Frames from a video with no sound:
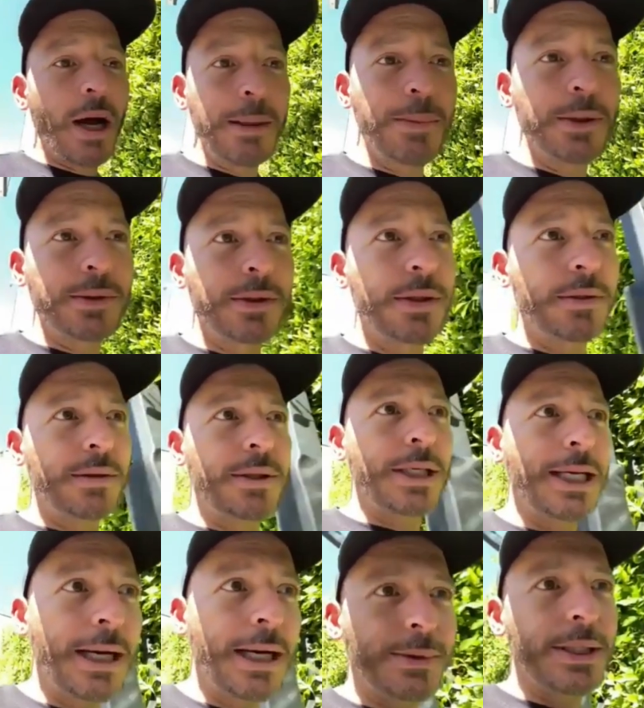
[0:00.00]
they're unable
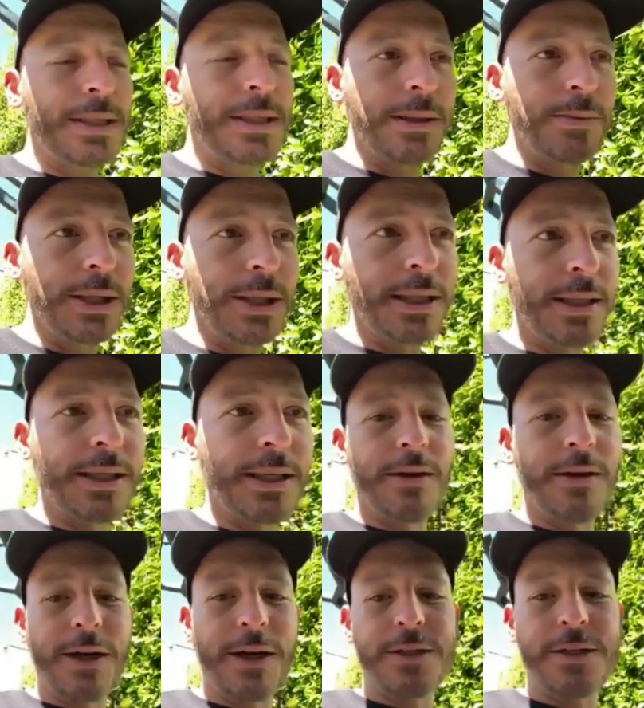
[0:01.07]
to to come to see me,
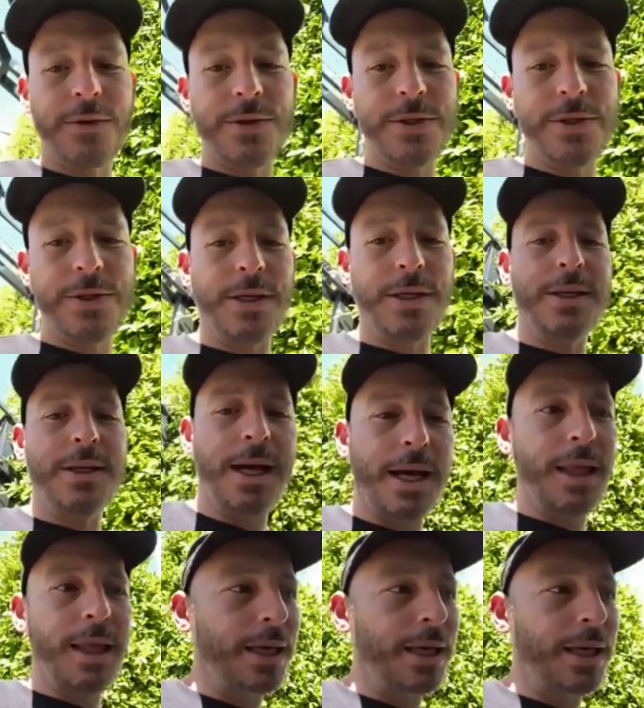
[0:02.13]
and vice versa.
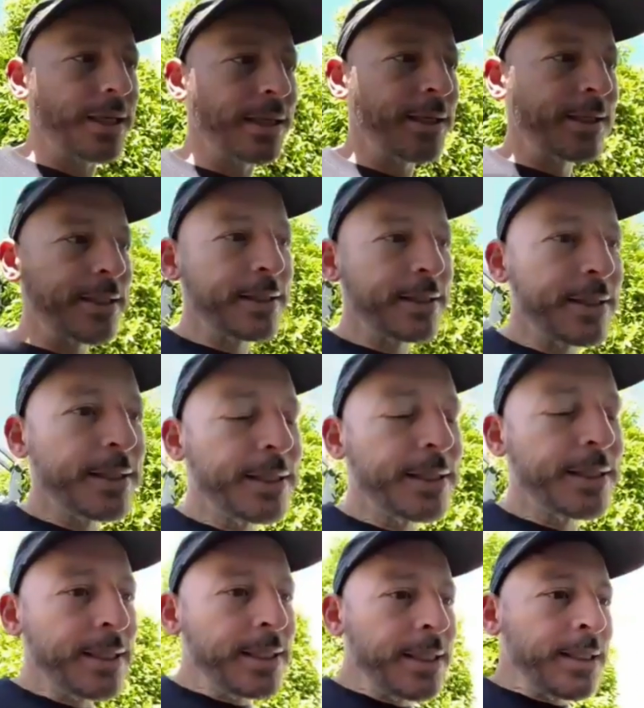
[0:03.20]
I think
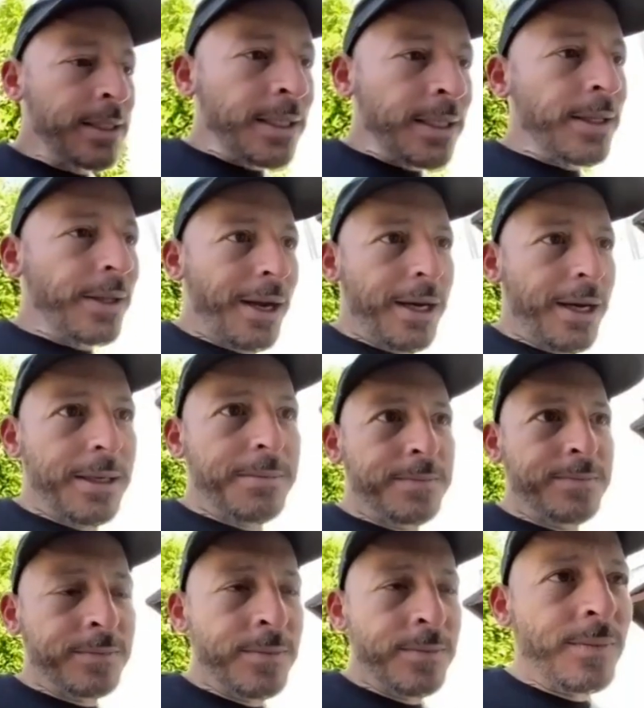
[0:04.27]

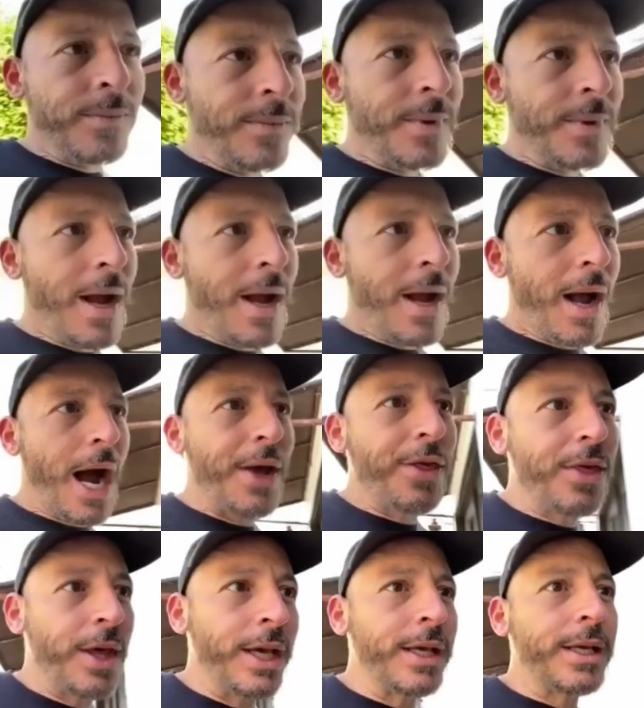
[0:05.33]
um,
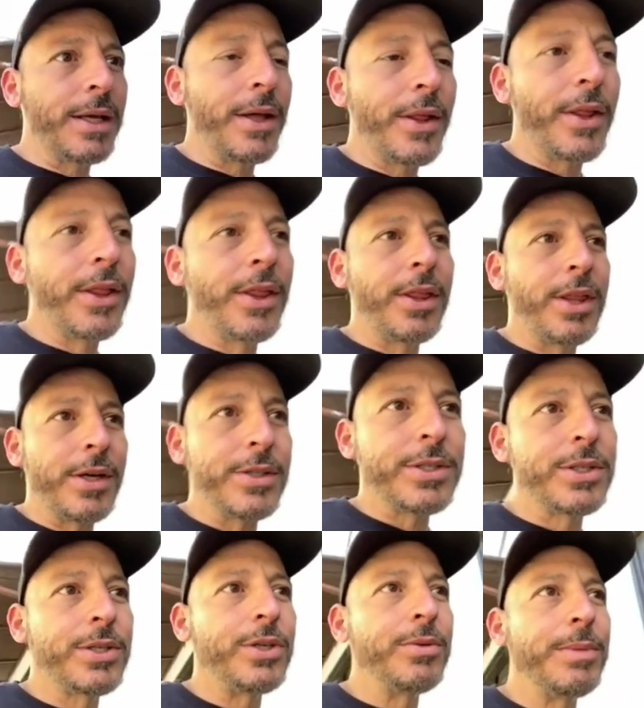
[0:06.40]
I think
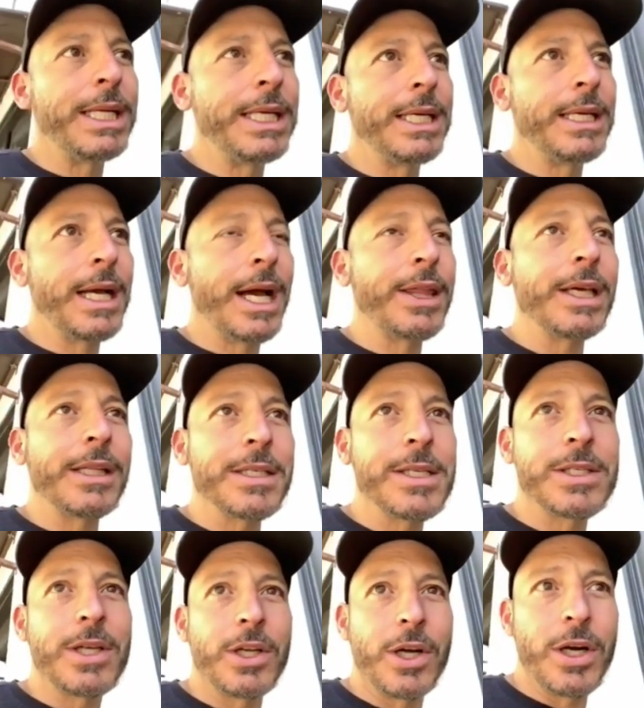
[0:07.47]
there's too many. I
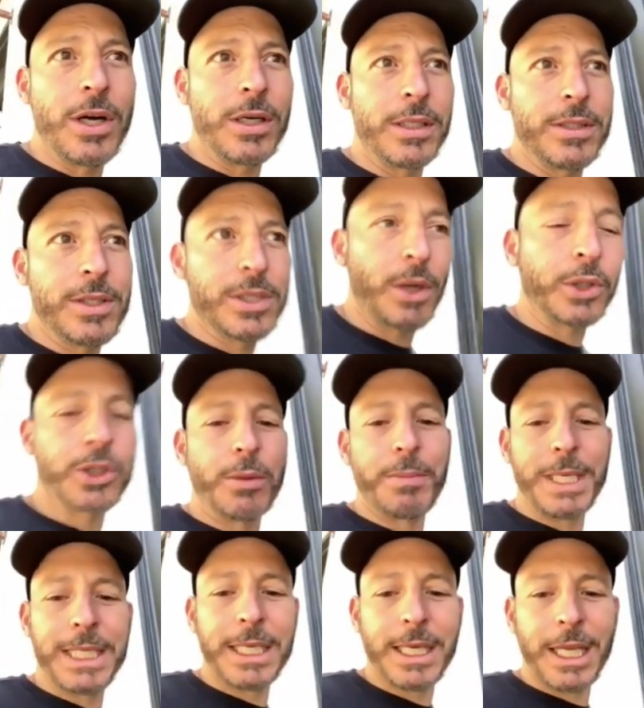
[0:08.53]
think this is going to hurt
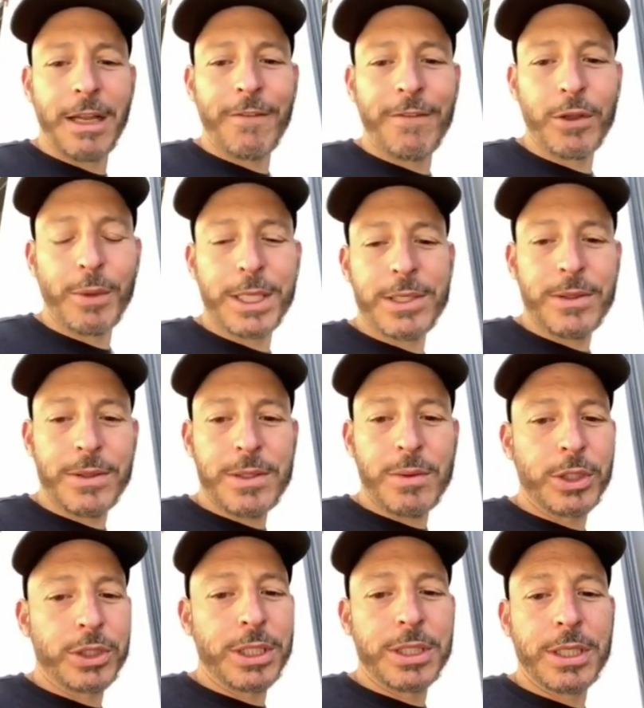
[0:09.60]
social media
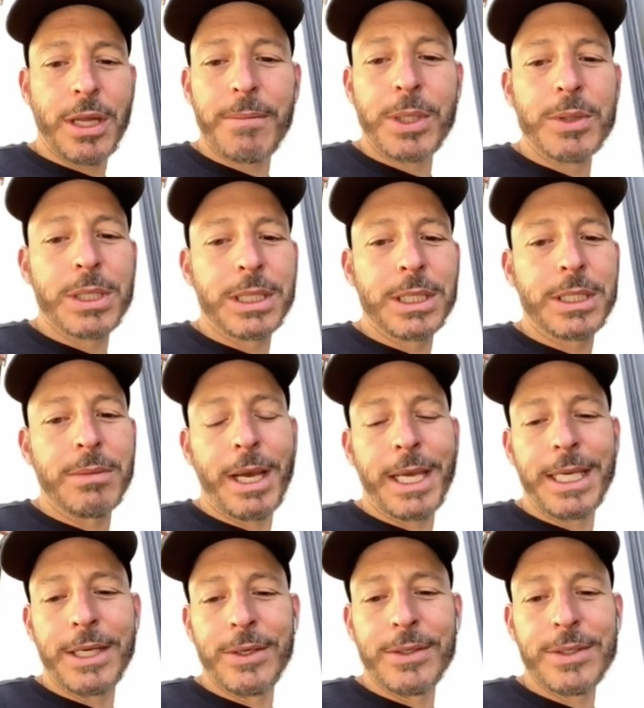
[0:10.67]
influencers, which is
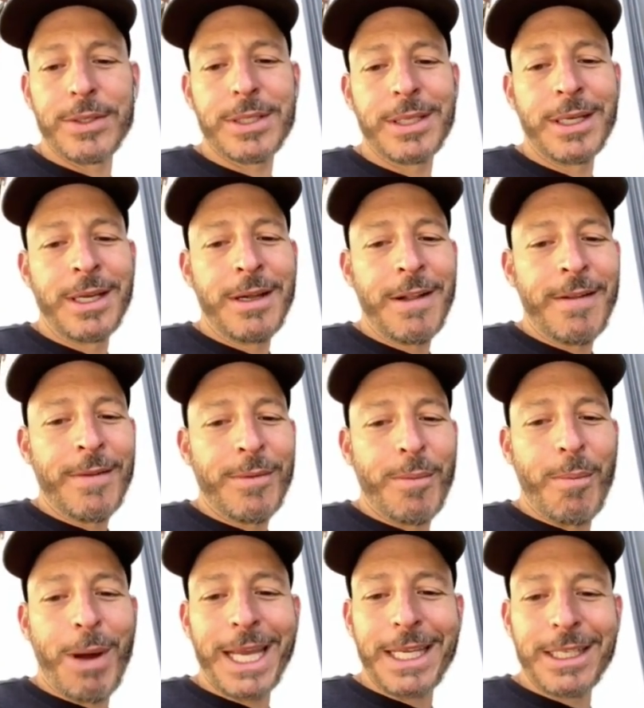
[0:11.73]
music to my ears.
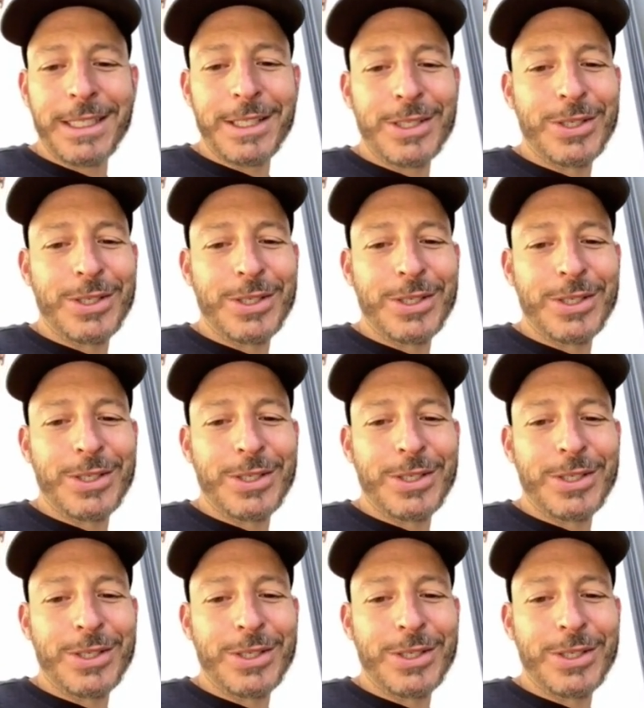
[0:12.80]
my